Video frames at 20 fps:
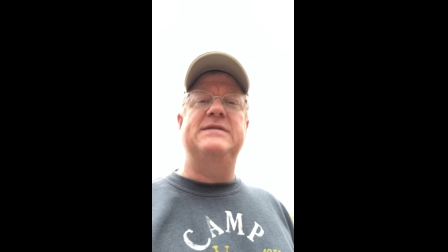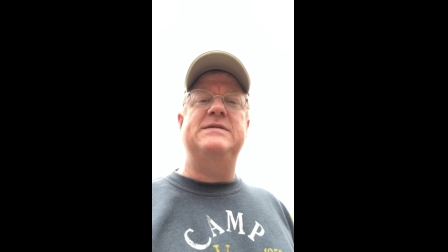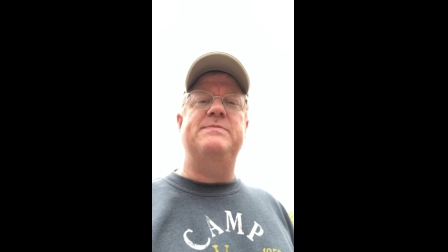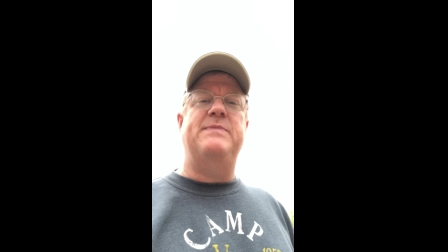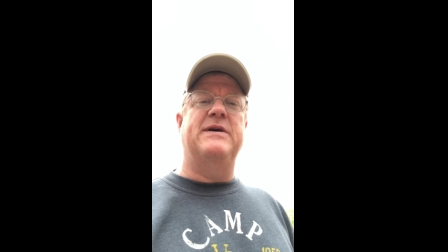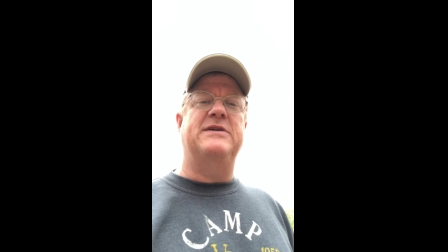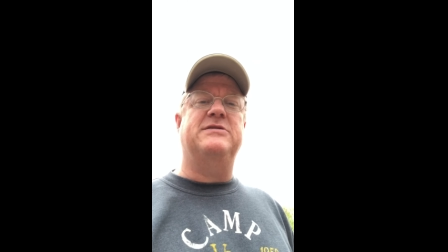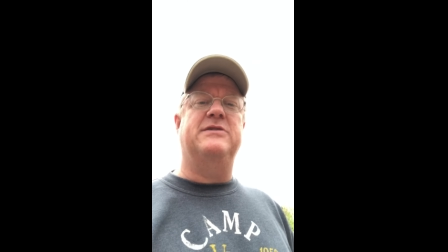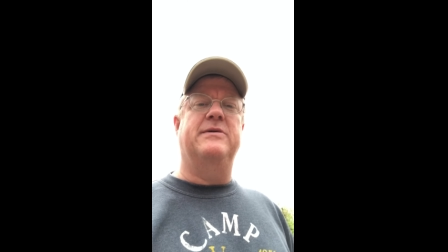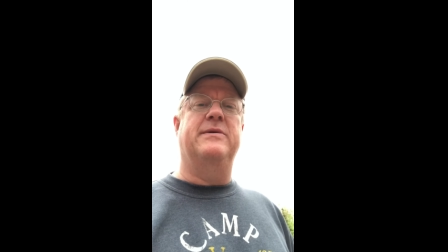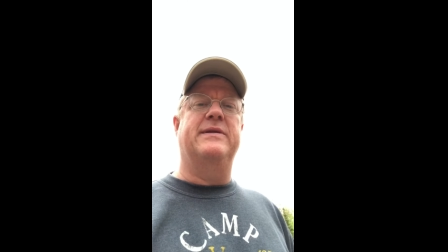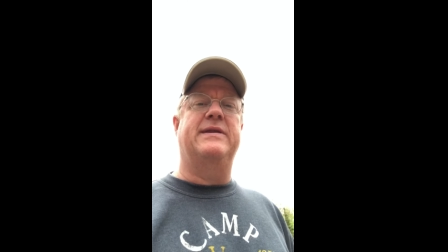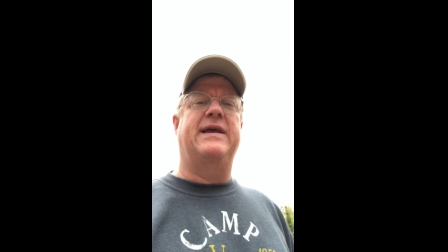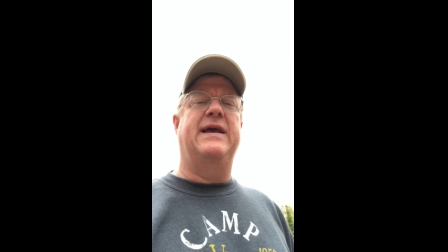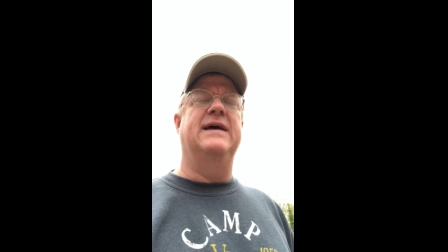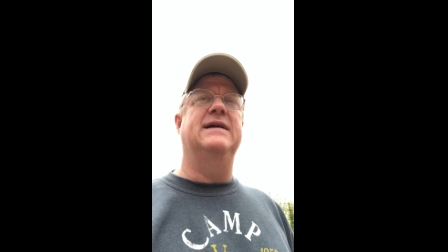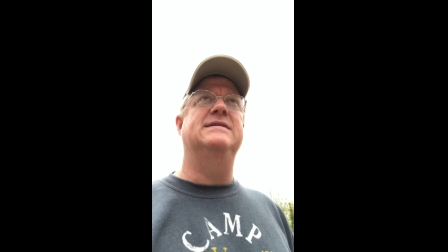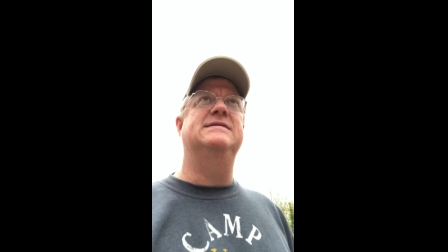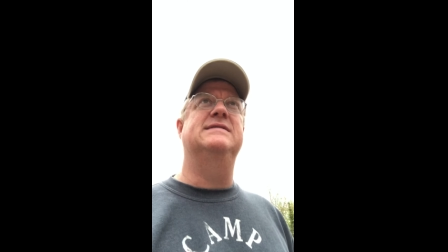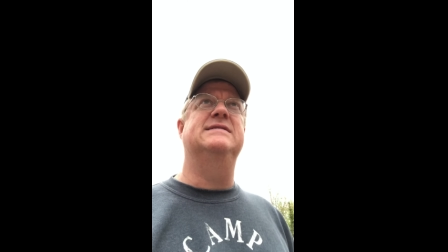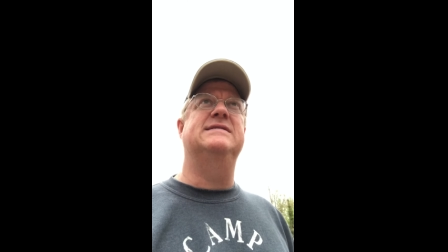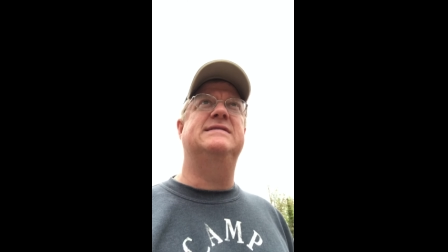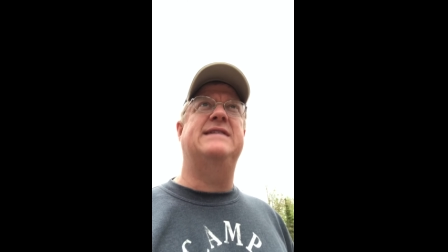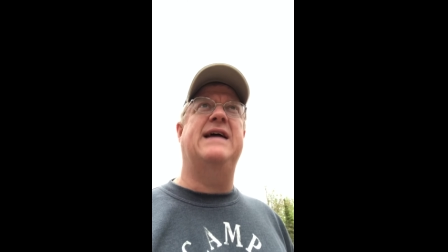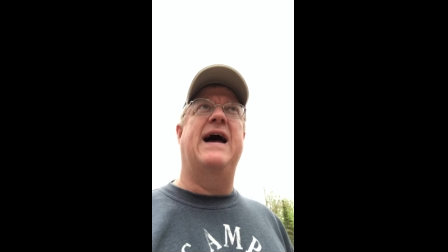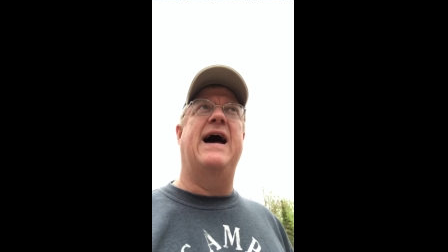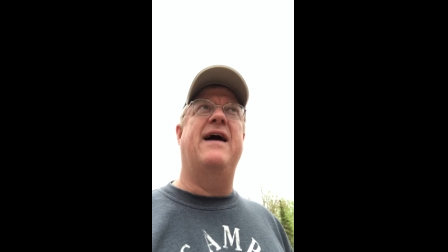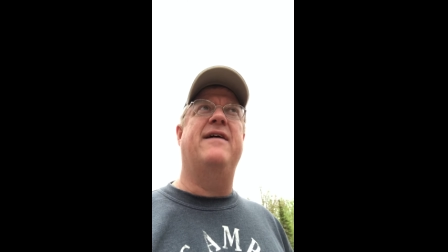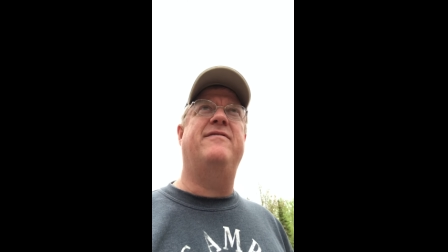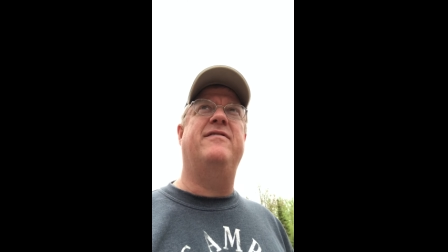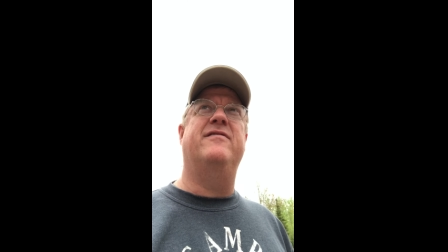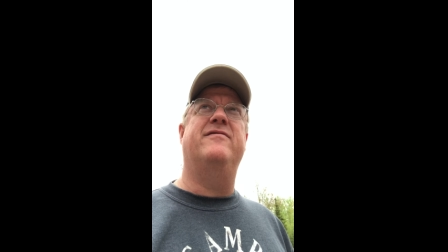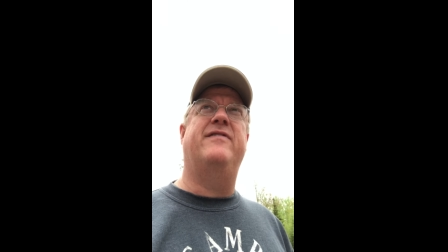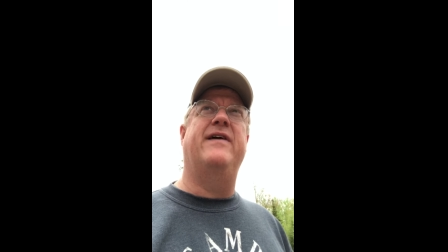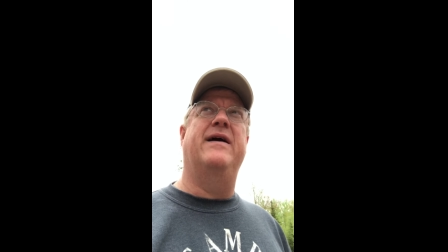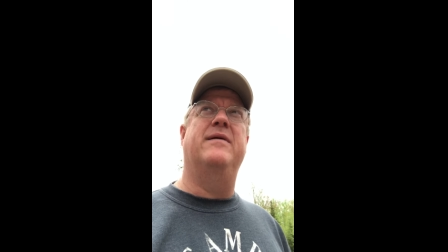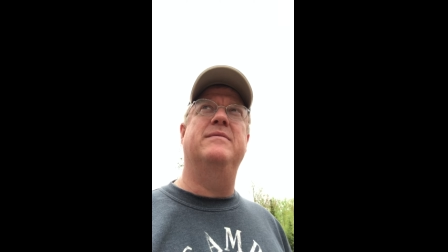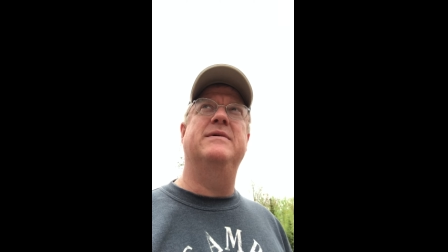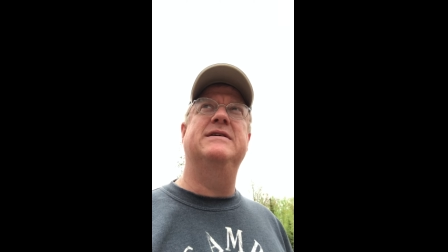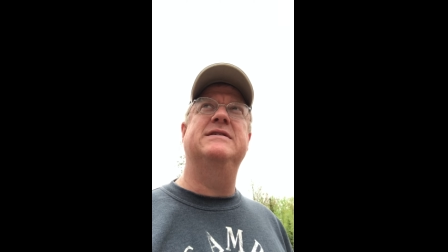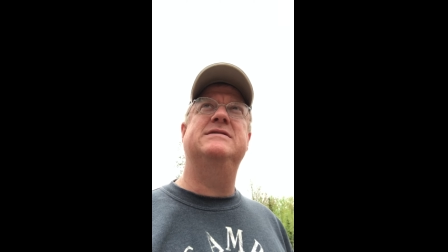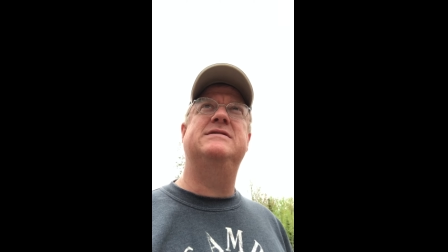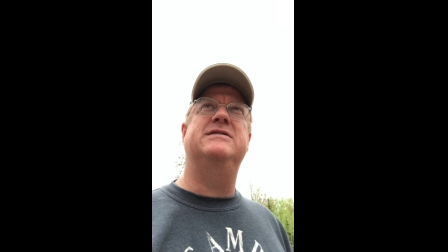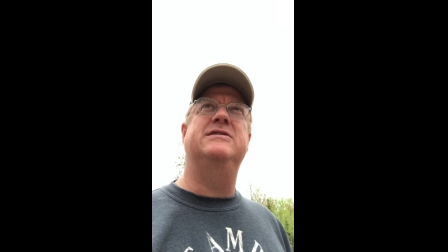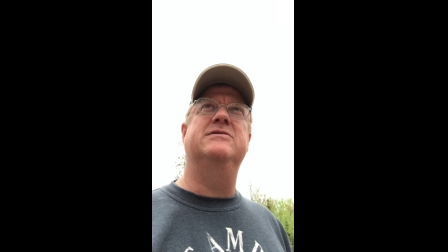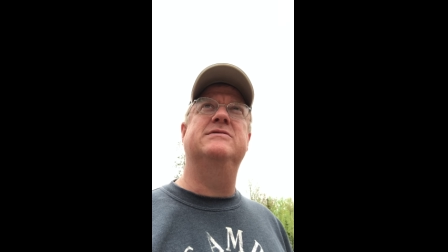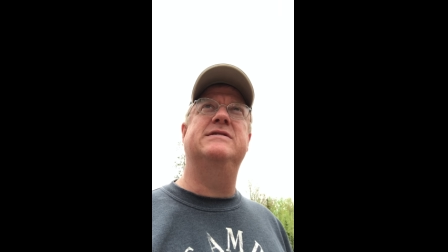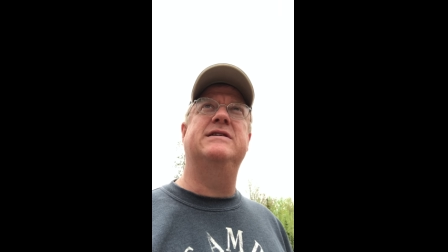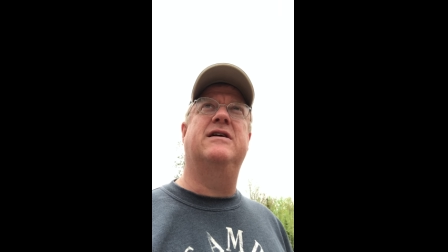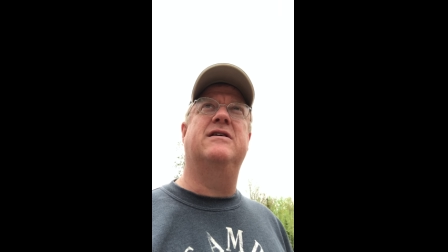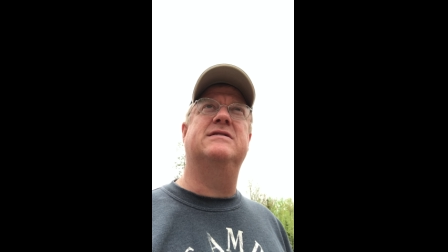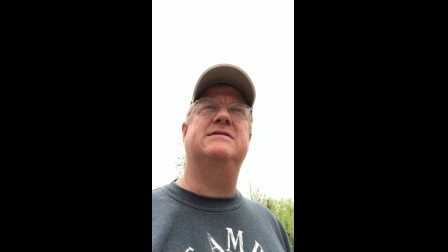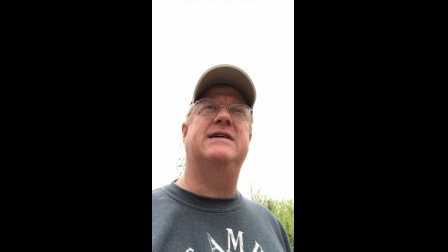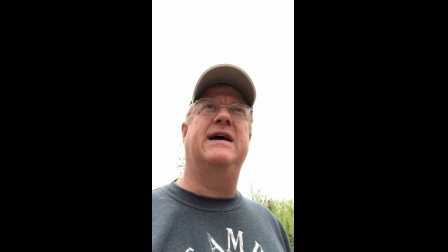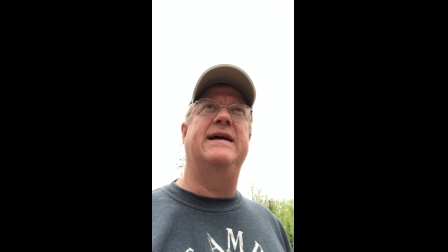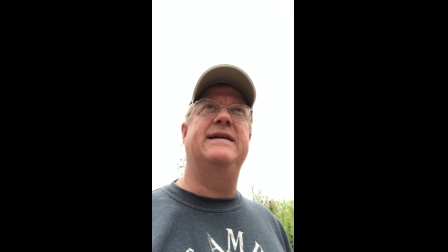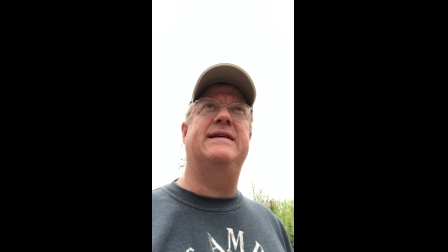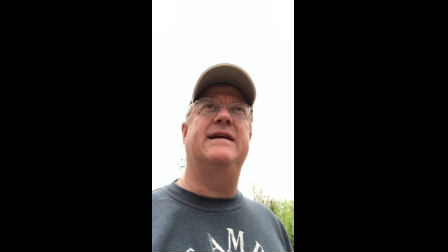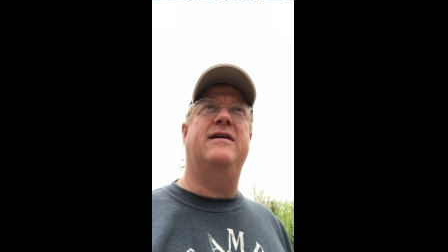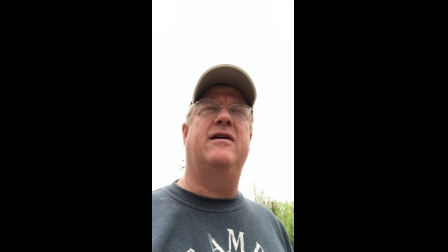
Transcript: especially with kids and staff and families using our site,